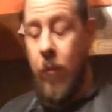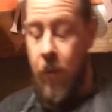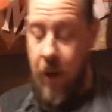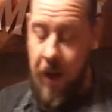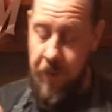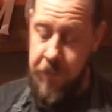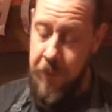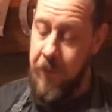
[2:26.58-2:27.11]

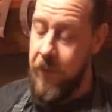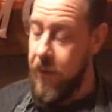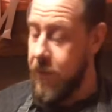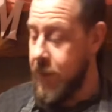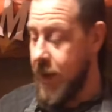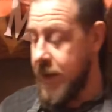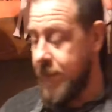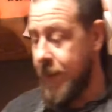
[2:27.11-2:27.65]
after we've done the
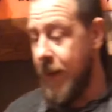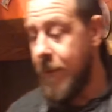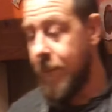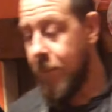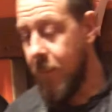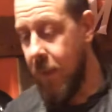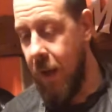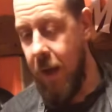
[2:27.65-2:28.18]
recipe,
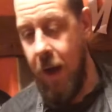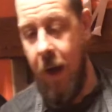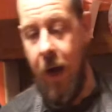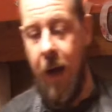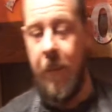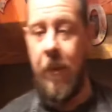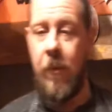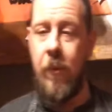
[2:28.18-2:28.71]

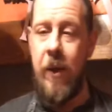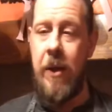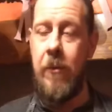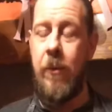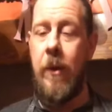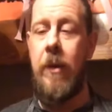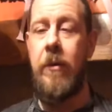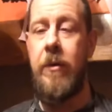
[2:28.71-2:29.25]
we
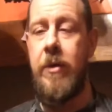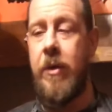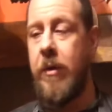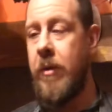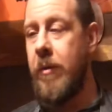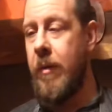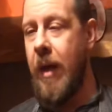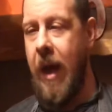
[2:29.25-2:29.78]
will
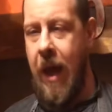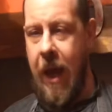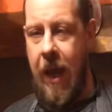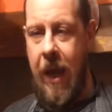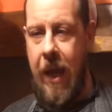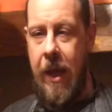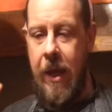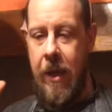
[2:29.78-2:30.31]
do
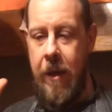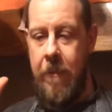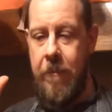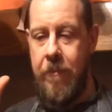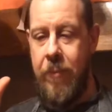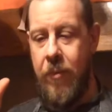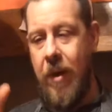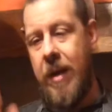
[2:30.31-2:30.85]
a
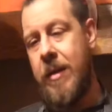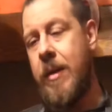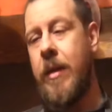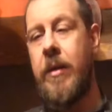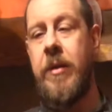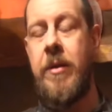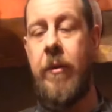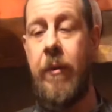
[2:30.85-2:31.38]
bread that
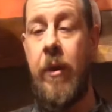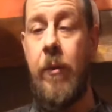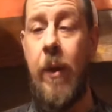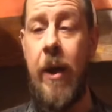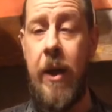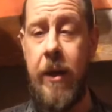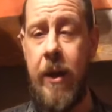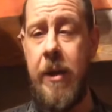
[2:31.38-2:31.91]
does not
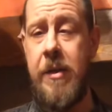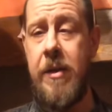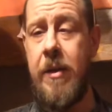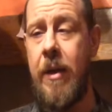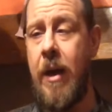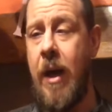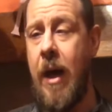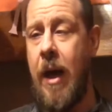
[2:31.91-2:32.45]
require yeast.
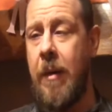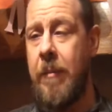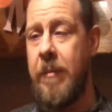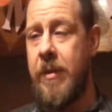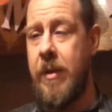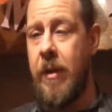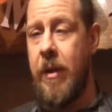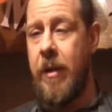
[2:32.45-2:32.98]

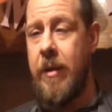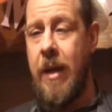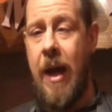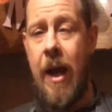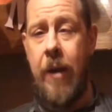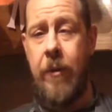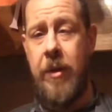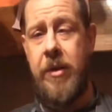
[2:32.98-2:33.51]
It's called
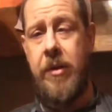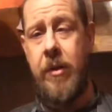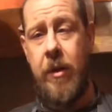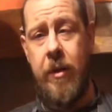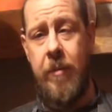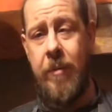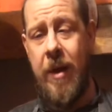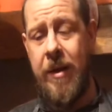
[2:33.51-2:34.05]
Irish
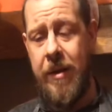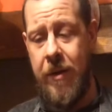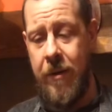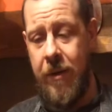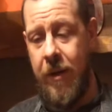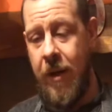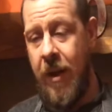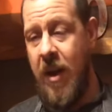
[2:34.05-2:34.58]
soda bread.
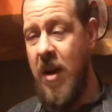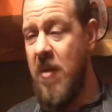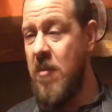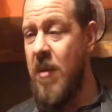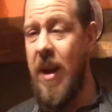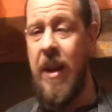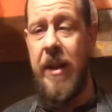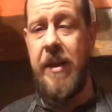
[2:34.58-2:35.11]

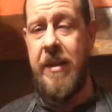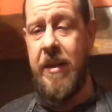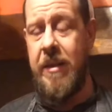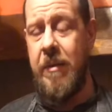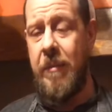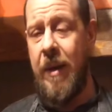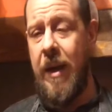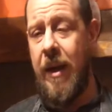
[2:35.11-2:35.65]
Really easy to
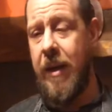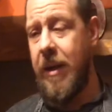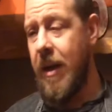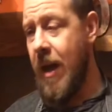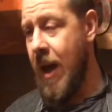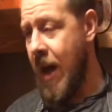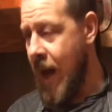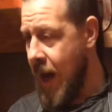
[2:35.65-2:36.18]
make.
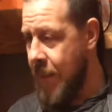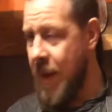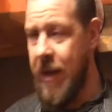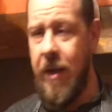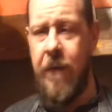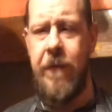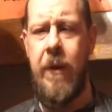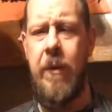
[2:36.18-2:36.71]
I made it
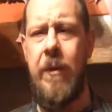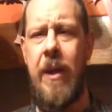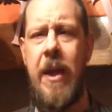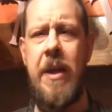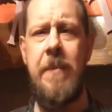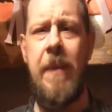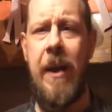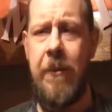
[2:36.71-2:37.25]
a few
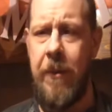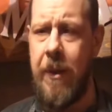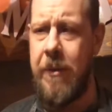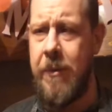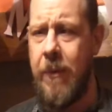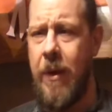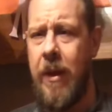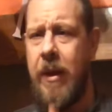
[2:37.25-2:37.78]
years back when I was
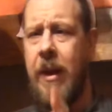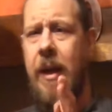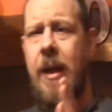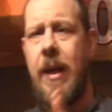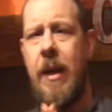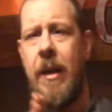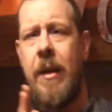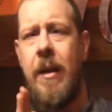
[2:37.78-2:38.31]

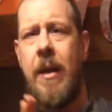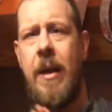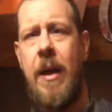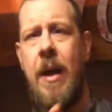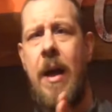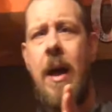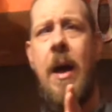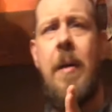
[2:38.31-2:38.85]
working
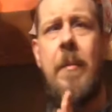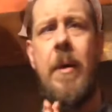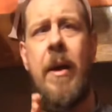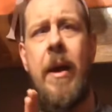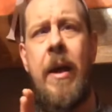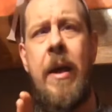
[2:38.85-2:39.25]
at